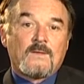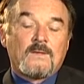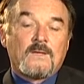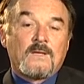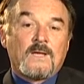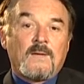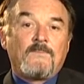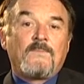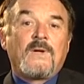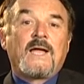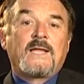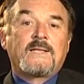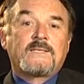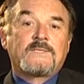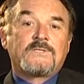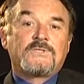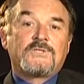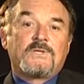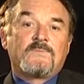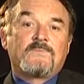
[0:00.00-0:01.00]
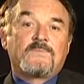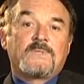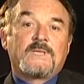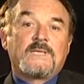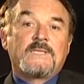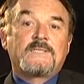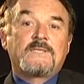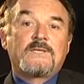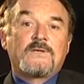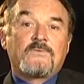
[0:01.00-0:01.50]
A partnership
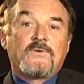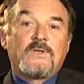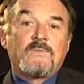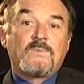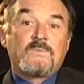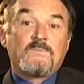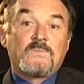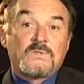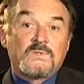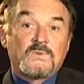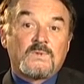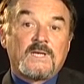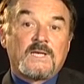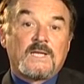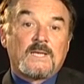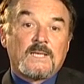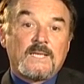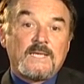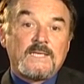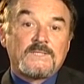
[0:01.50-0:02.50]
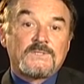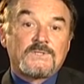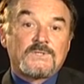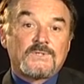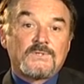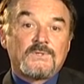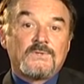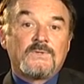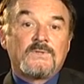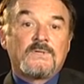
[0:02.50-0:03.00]
is an agreement between at least
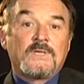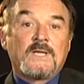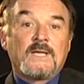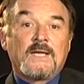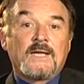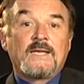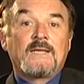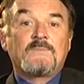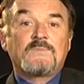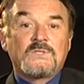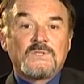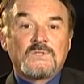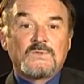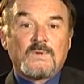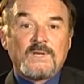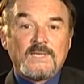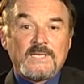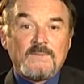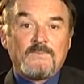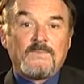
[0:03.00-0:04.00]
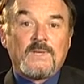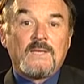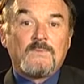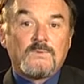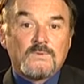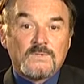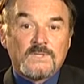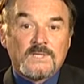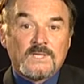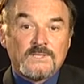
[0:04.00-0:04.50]
2 and up to 20
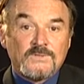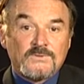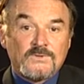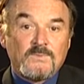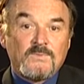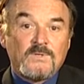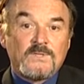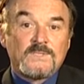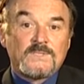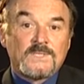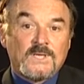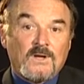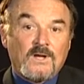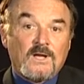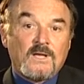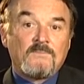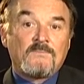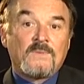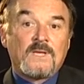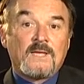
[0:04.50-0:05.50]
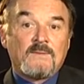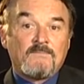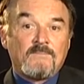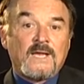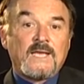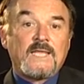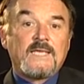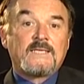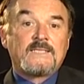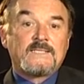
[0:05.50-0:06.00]
people to contribute time,
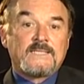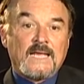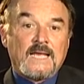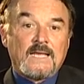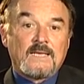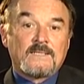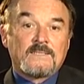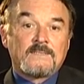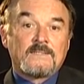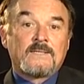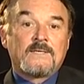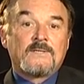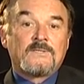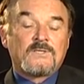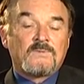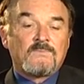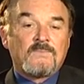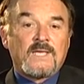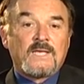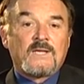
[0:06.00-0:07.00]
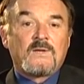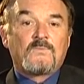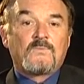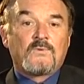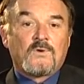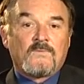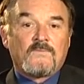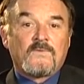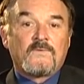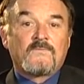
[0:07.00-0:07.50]
money and talent to make a
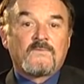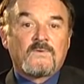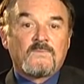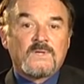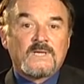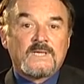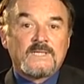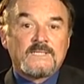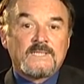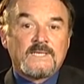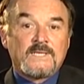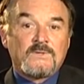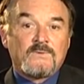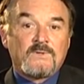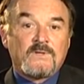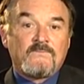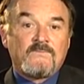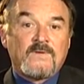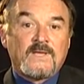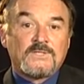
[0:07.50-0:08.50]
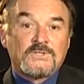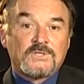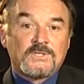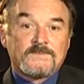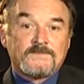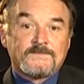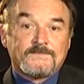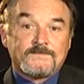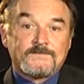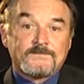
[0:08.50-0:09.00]
profit from a continuing venture.
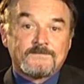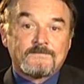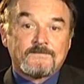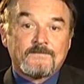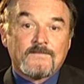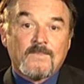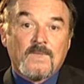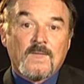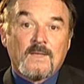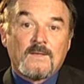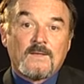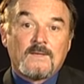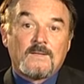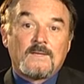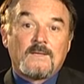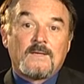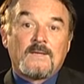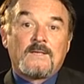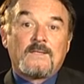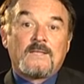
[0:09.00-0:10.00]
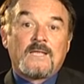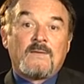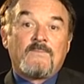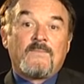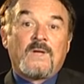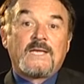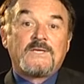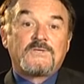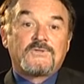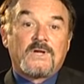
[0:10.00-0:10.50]
They
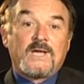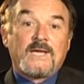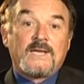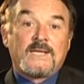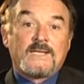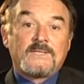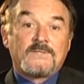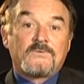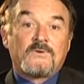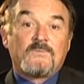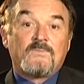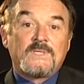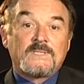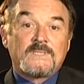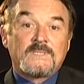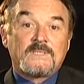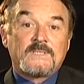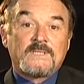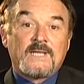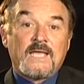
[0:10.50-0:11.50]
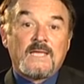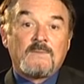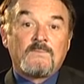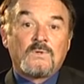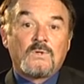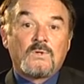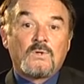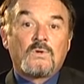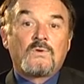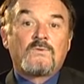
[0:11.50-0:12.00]
may trade under a business name
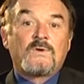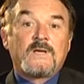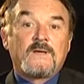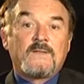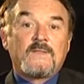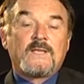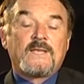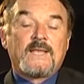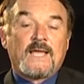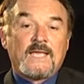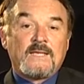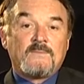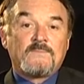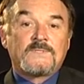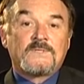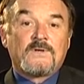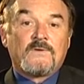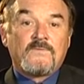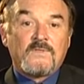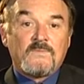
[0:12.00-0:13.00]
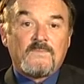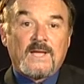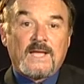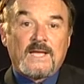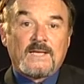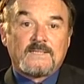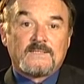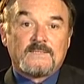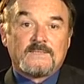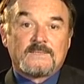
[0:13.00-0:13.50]
or under the names of the
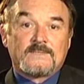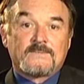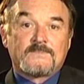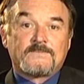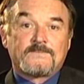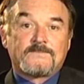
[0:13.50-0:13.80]
partners.